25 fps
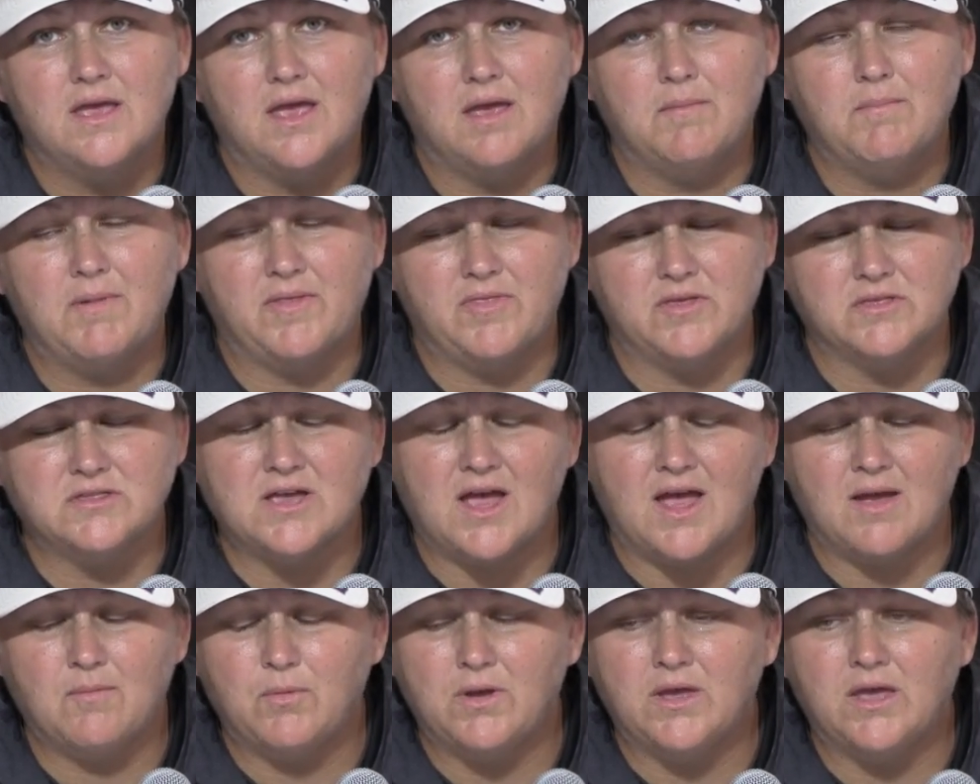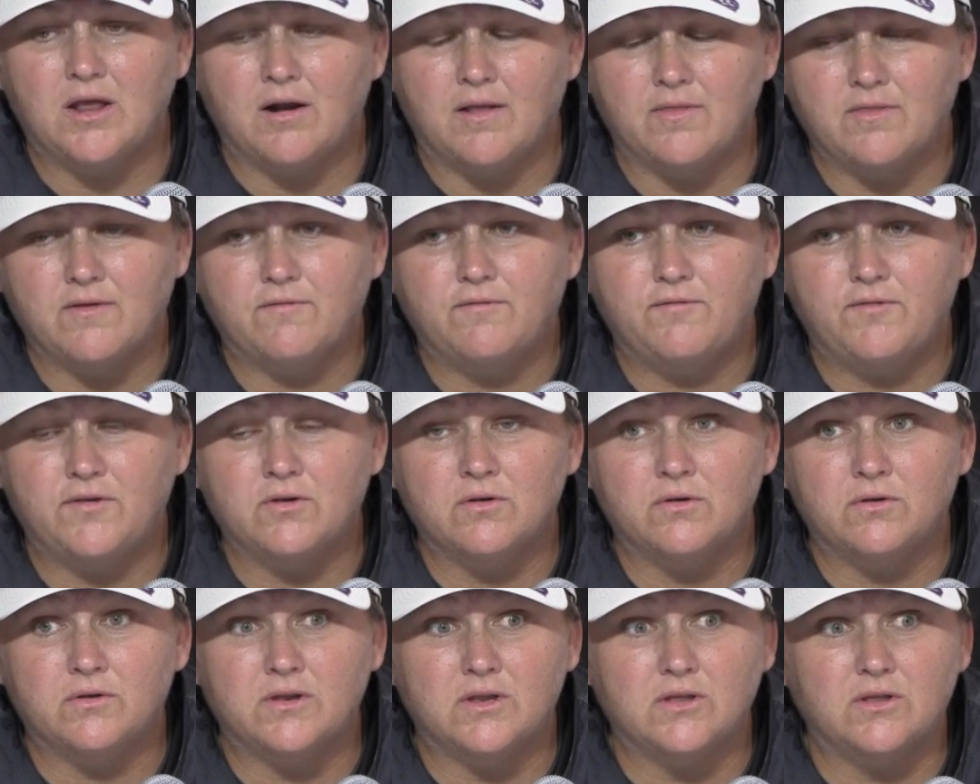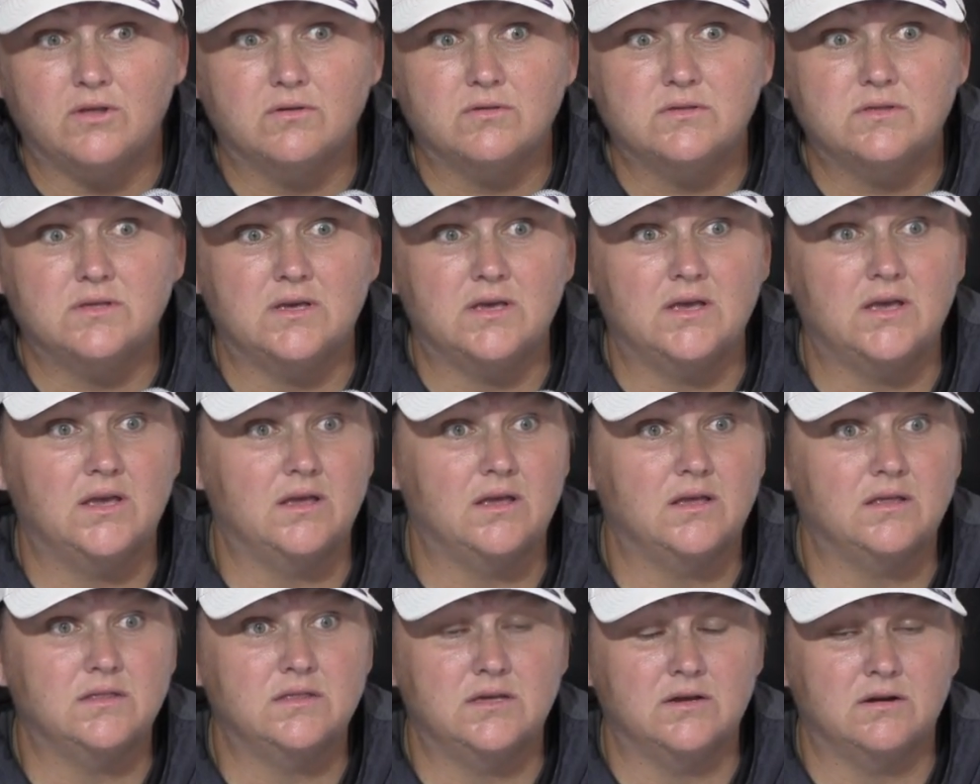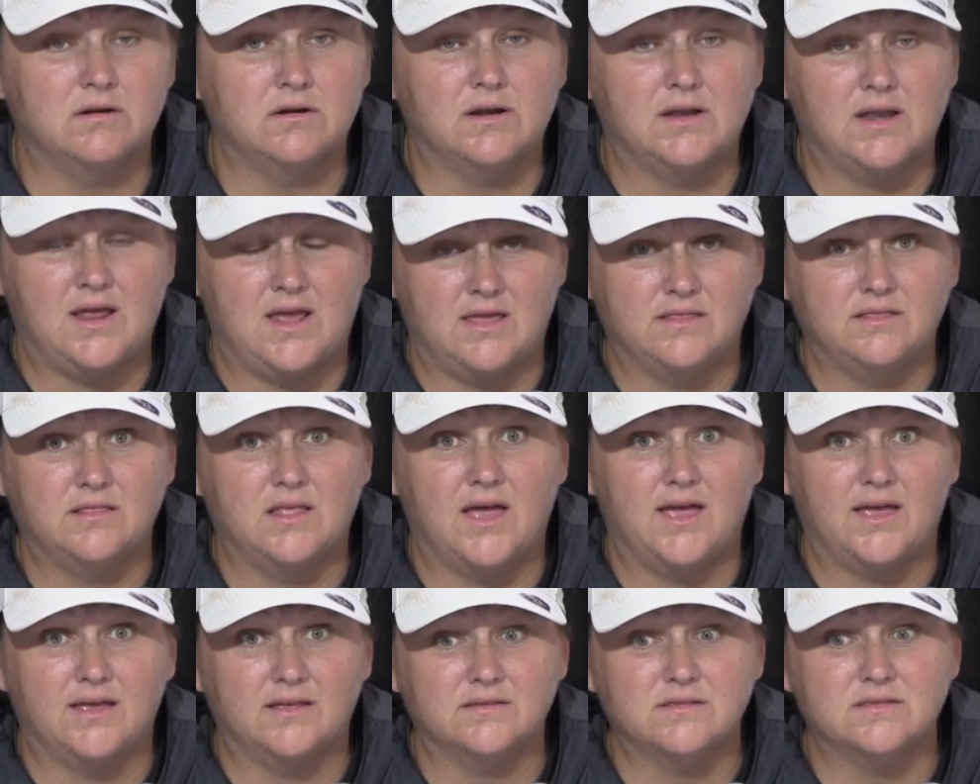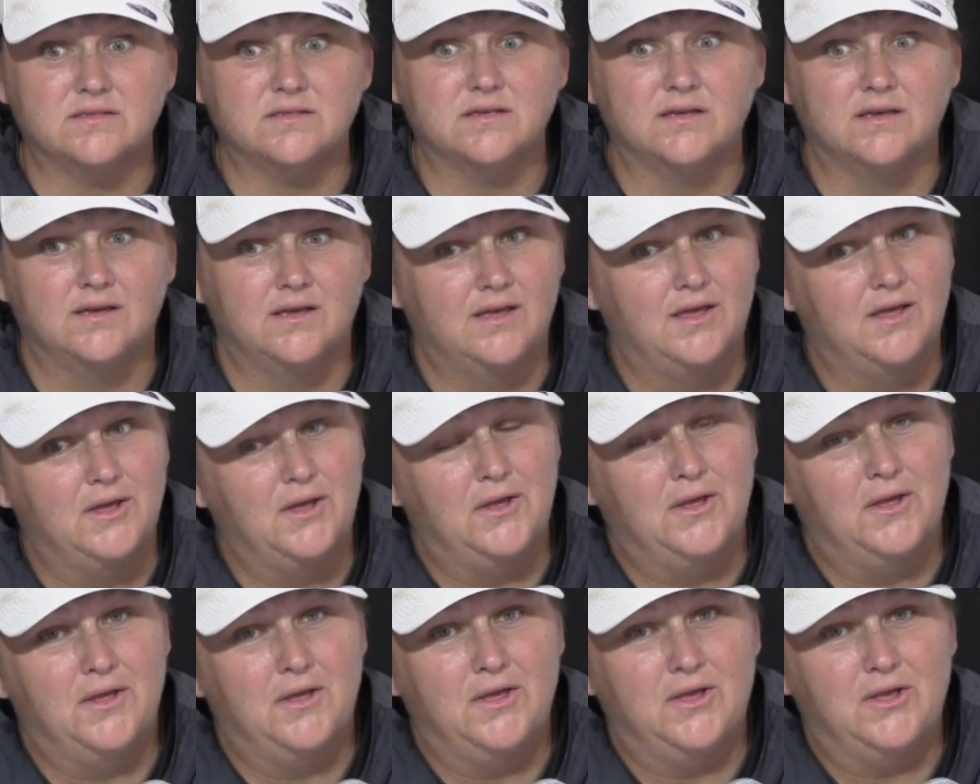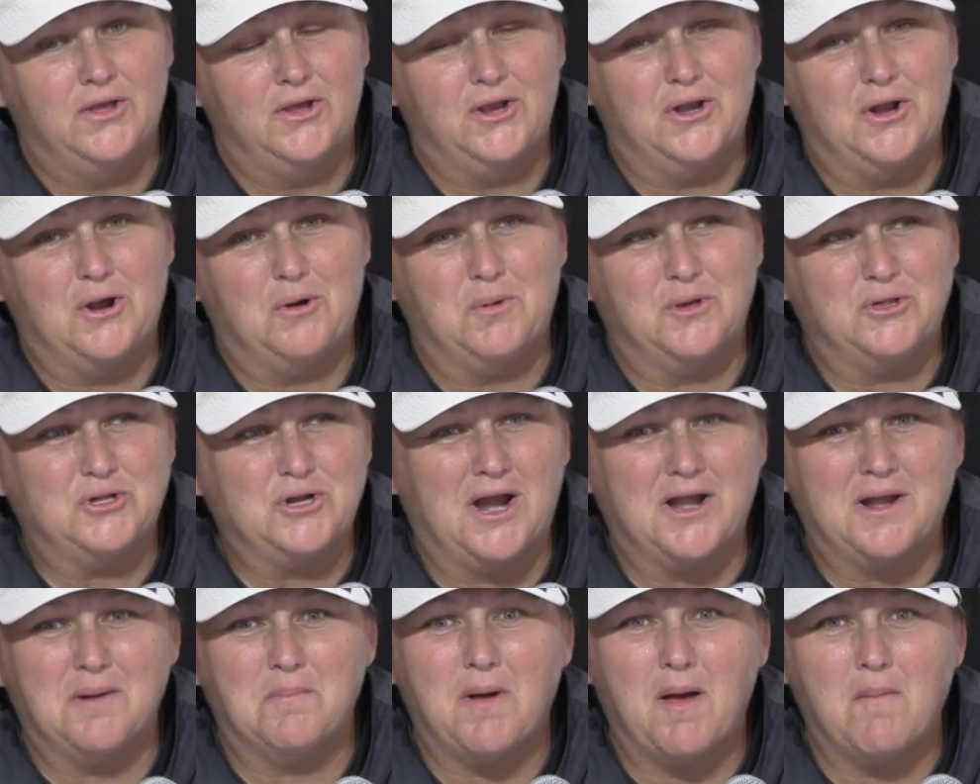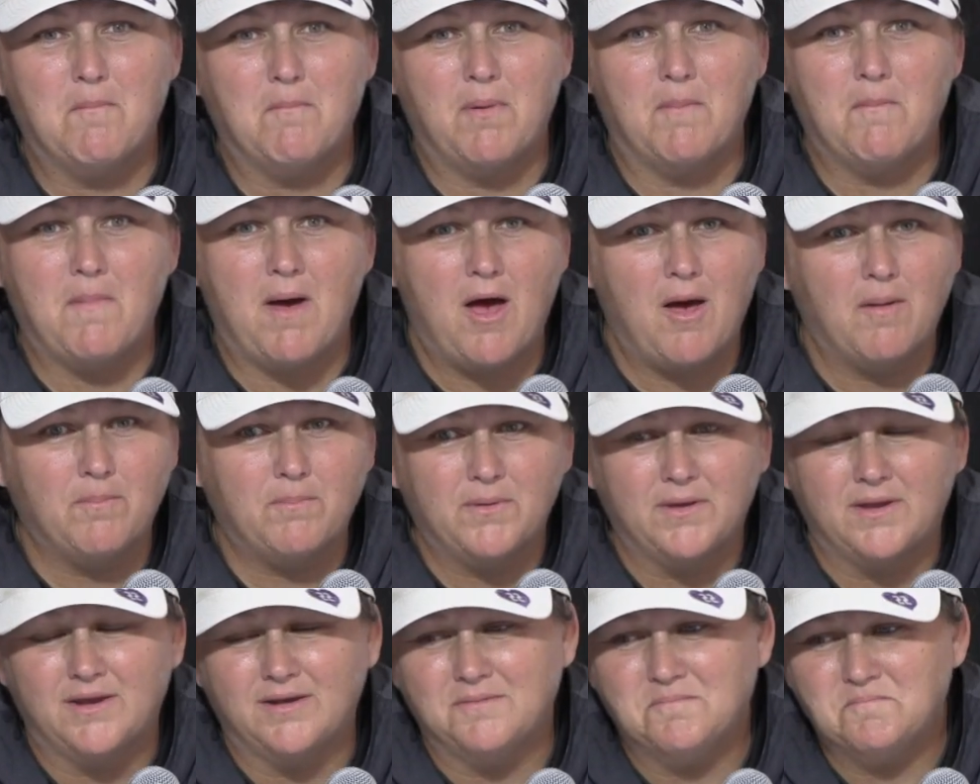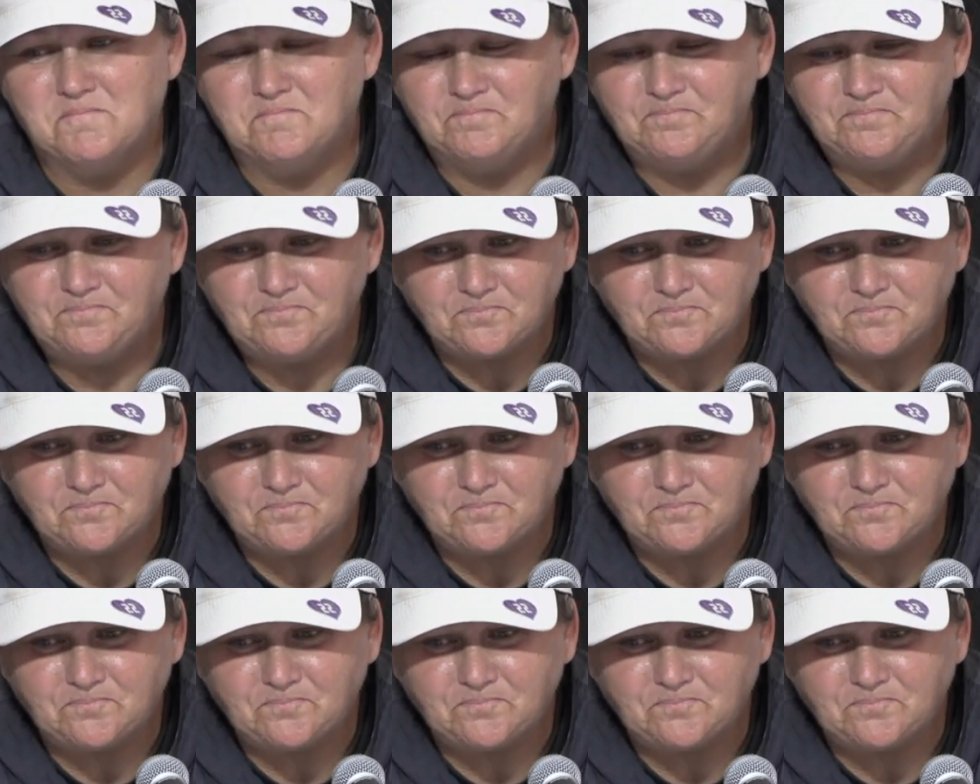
And by the time we get on the field and you see deer in headlights, you know, we try to pump them up. And